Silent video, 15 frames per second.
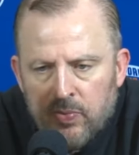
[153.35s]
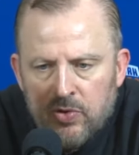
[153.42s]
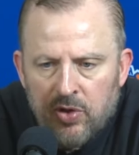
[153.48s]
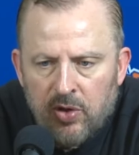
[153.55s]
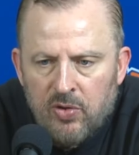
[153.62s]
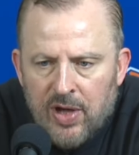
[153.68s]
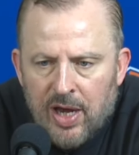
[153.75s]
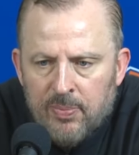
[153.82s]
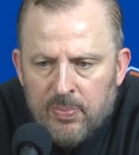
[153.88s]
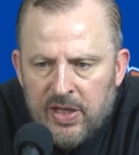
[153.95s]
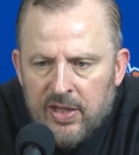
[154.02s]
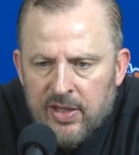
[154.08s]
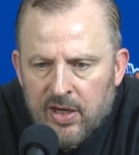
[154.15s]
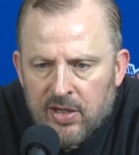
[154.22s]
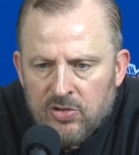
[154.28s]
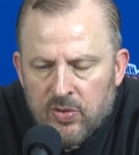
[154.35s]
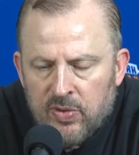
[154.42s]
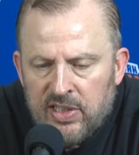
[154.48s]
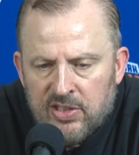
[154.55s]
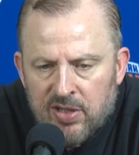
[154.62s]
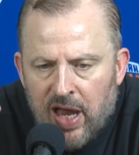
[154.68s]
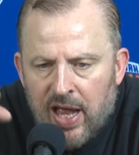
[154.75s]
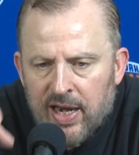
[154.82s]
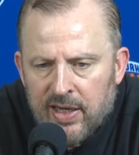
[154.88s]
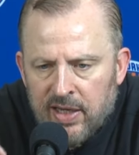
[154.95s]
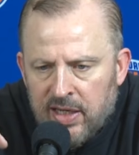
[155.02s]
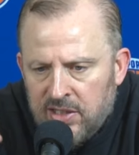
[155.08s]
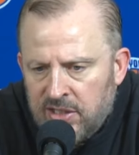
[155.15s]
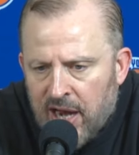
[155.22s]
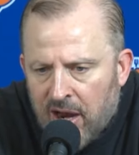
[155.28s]
So you got to be there. So he's got
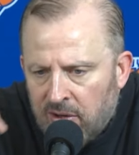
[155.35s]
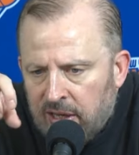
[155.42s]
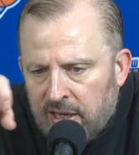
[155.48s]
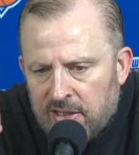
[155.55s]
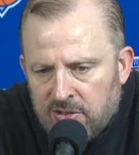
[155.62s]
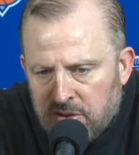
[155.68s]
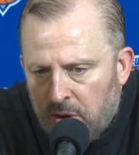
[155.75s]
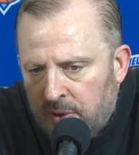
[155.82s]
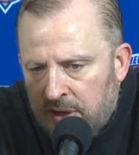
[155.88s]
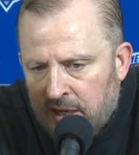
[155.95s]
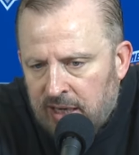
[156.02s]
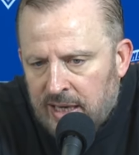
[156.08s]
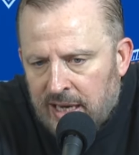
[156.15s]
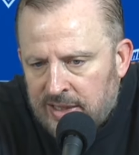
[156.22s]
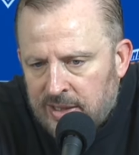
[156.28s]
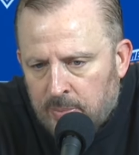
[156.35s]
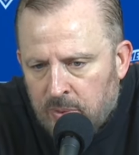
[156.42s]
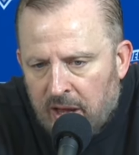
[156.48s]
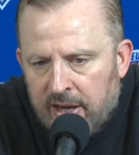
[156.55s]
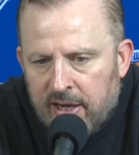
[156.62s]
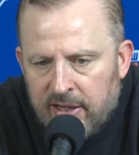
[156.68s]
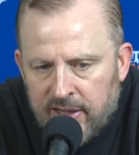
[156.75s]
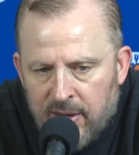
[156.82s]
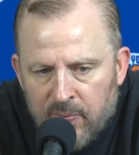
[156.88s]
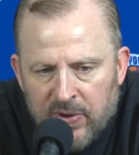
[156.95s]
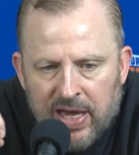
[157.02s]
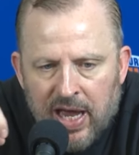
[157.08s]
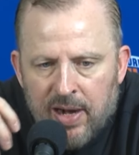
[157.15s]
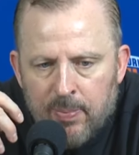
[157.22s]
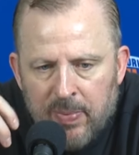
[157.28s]
his outlet, so he can get the play, and then
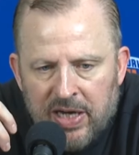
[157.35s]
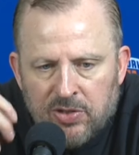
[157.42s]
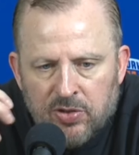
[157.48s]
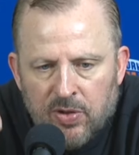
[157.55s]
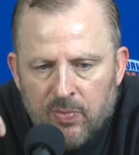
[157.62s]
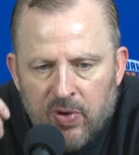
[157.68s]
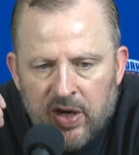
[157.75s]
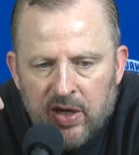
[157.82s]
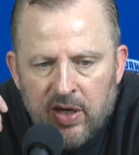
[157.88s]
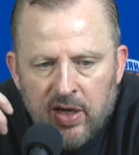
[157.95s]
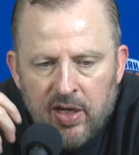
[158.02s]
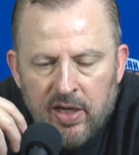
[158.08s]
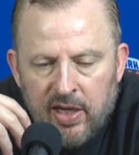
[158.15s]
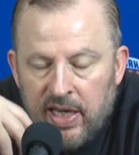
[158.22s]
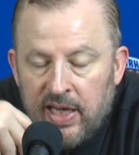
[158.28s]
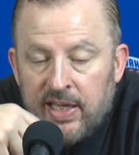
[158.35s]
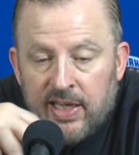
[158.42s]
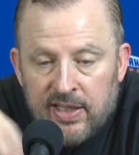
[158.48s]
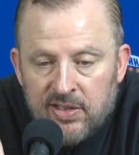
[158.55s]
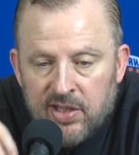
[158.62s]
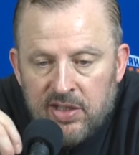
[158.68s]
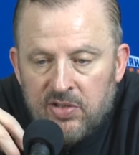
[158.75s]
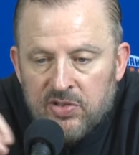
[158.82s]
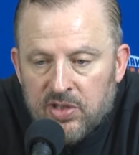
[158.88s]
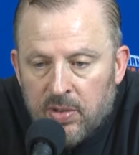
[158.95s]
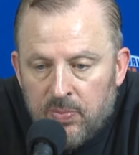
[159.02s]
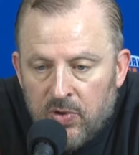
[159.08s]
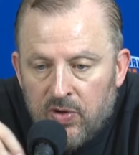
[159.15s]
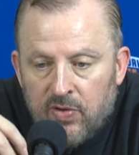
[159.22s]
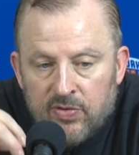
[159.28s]
we got to make sure where he continues
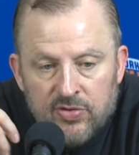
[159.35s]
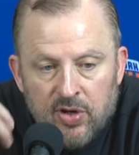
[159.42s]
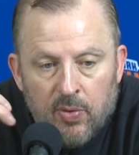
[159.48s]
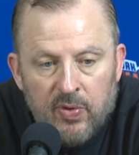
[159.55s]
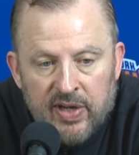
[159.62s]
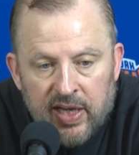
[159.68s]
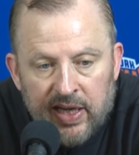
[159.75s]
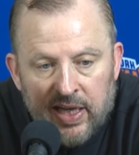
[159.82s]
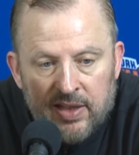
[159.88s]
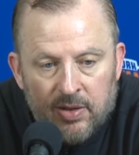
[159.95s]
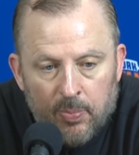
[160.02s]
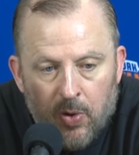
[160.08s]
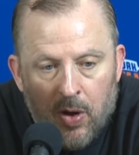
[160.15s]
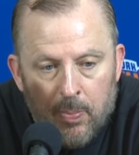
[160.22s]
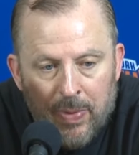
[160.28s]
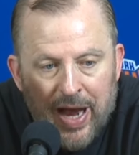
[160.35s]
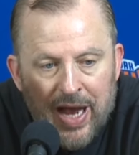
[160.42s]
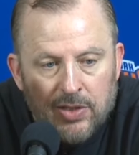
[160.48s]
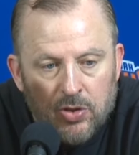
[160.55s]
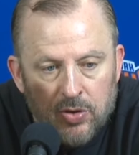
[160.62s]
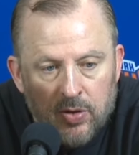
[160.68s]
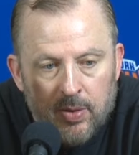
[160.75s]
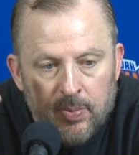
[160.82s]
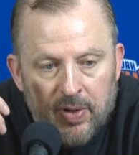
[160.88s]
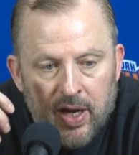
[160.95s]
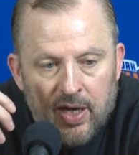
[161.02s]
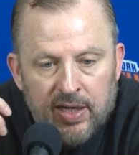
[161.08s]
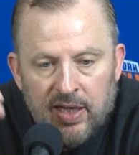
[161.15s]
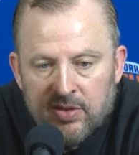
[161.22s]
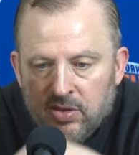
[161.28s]
to move, so we can get the ball back to him
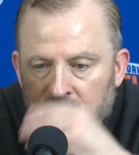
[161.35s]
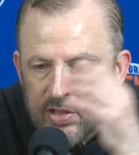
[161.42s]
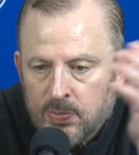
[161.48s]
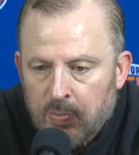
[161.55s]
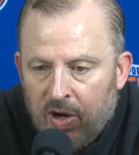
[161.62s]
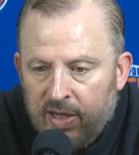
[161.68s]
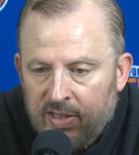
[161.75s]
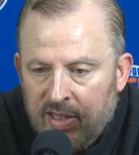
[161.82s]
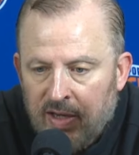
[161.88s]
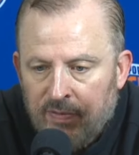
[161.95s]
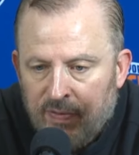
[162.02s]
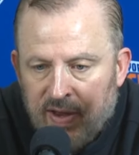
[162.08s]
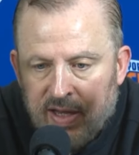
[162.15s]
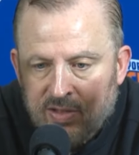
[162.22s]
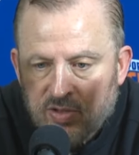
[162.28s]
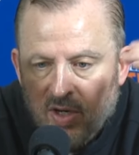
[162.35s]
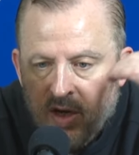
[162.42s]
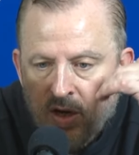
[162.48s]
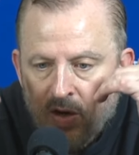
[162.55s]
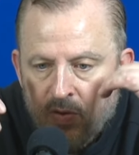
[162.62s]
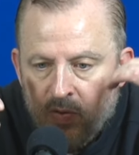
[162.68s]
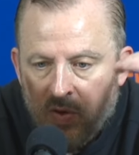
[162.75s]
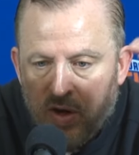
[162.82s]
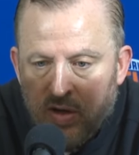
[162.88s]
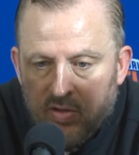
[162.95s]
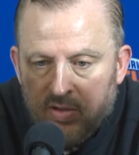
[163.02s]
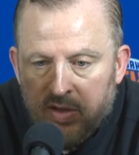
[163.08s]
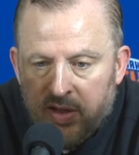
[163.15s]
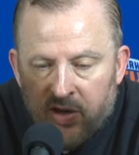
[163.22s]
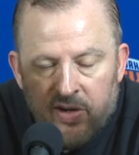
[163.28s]
against the spread defense
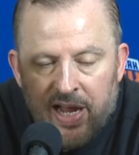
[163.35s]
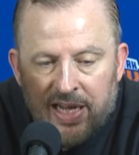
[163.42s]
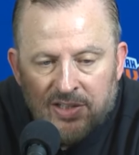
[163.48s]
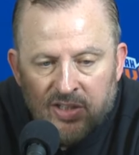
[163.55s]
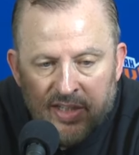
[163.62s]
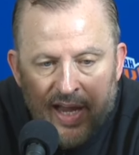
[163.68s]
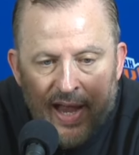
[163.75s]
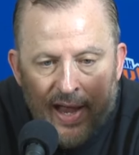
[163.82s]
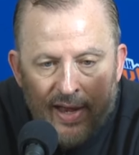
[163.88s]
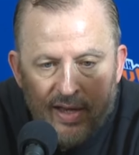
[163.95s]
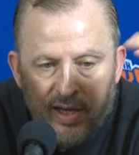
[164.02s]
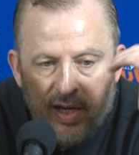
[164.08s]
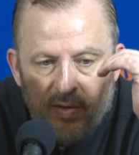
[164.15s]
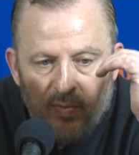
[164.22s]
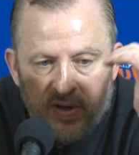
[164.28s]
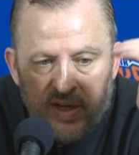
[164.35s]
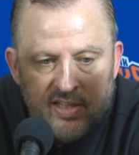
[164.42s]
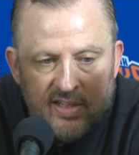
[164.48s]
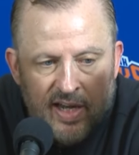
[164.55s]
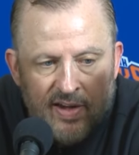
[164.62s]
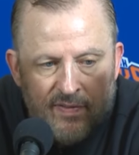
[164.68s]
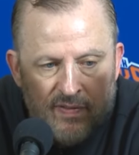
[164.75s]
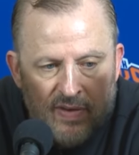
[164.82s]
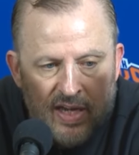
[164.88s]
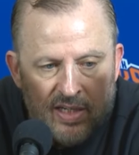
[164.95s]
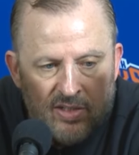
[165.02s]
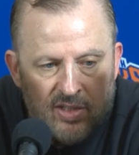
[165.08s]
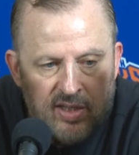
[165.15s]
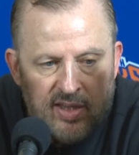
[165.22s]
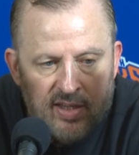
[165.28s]
where they're not set, and we can take
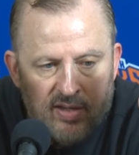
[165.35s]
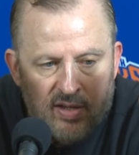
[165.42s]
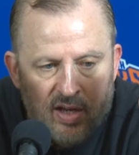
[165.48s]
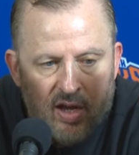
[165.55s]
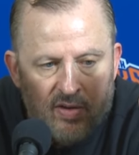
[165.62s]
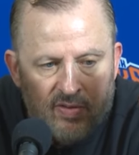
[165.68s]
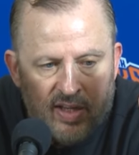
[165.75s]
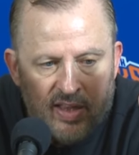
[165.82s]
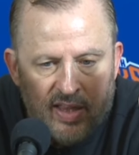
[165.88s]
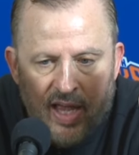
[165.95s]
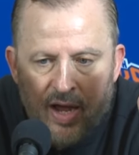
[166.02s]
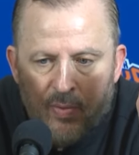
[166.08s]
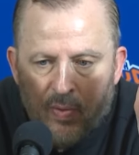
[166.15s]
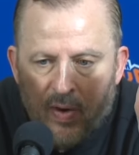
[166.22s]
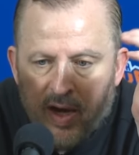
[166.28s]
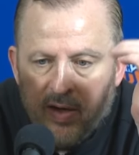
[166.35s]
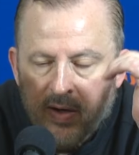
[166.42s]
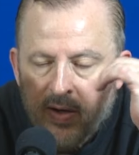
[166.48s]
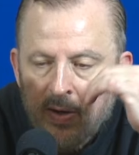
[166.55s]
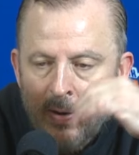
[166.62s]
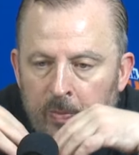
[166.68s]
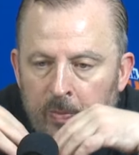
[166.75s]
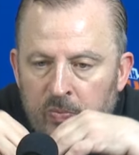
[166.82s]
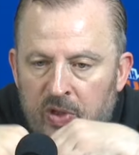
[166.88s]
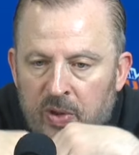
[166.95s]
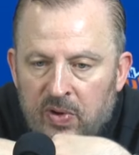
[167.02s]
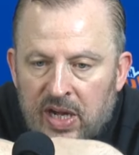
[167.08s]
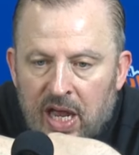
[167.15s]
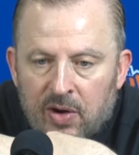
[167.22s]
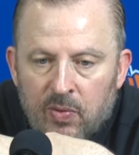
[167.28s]
advantage of it that way.
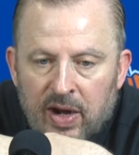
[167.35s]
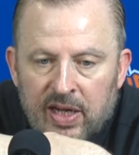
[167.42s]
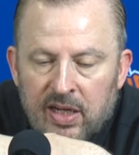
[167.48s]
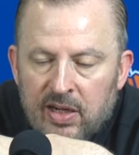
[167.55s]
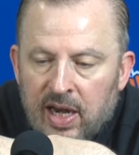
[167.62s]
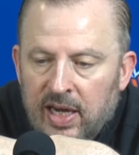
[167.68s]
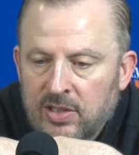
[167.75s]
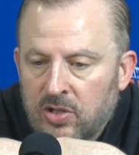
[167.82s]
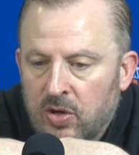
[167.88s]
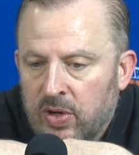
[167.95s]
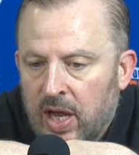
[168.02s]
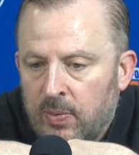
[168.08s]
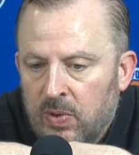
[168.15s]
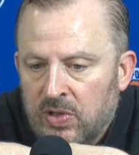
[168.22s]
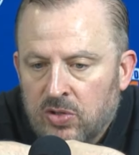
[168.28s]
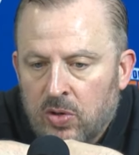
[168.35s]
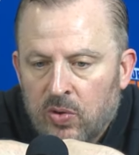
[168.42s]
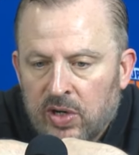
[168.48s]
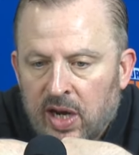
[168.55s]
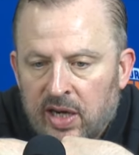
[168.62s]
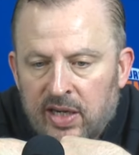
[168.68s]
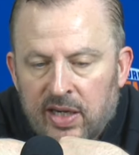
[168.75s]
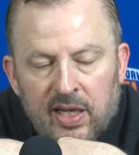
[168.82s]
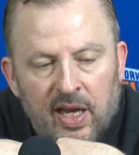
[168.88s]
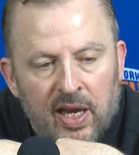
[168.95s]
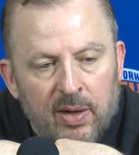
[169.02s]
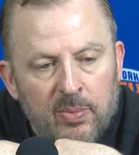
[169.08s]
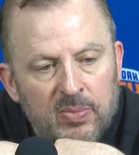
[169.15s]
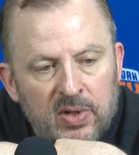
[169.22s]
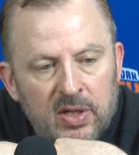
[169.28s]
Then we got to recognize, okay, what's going on in the
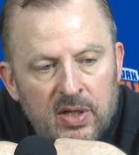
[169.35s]
game?